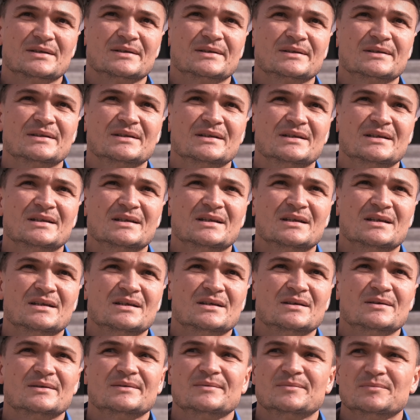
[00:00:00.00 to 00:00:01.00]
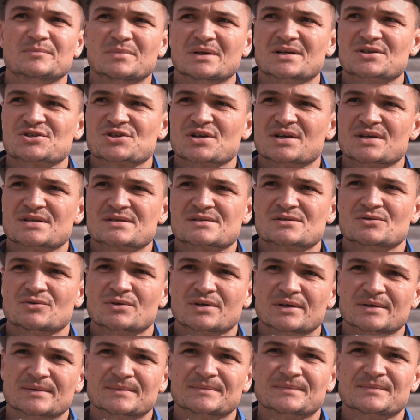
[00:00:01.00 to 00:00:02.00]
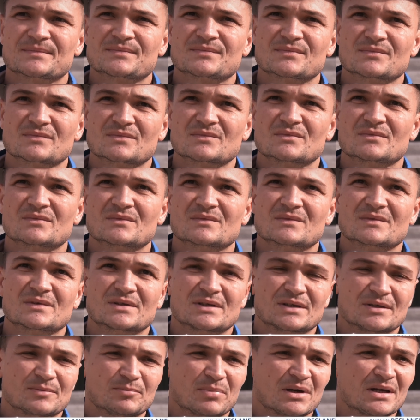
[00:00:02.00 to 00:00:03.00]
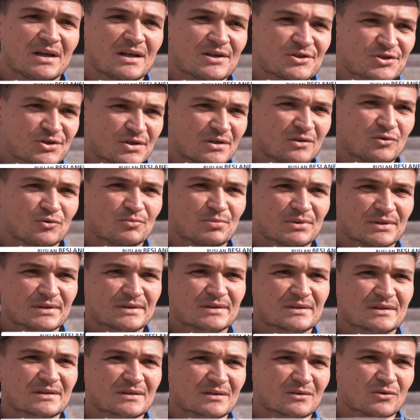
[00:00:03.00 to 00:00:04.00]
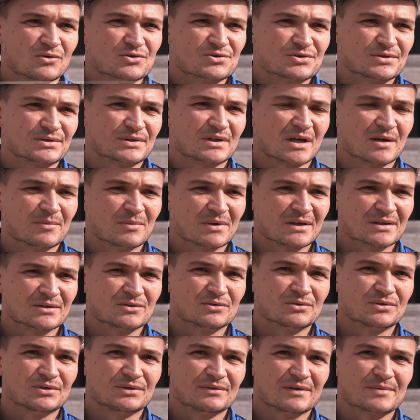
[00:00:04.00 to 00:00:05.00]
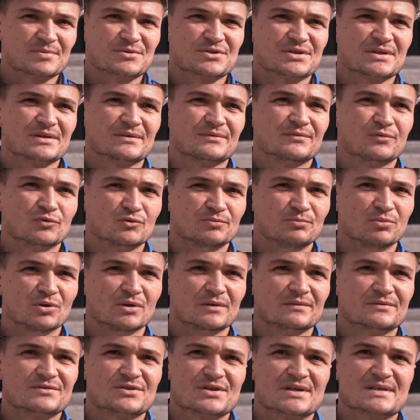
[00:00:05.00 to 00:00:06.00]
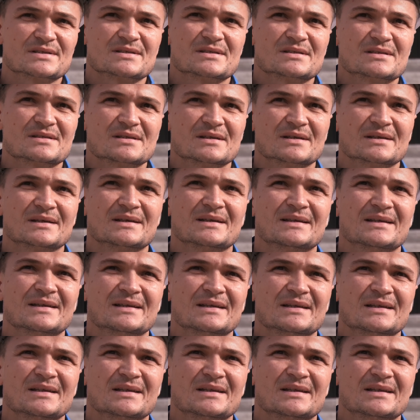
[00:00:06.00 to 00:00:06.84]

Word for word: important to us because Volgograd has a rich history. The fans here follow both the team and football in general a lot.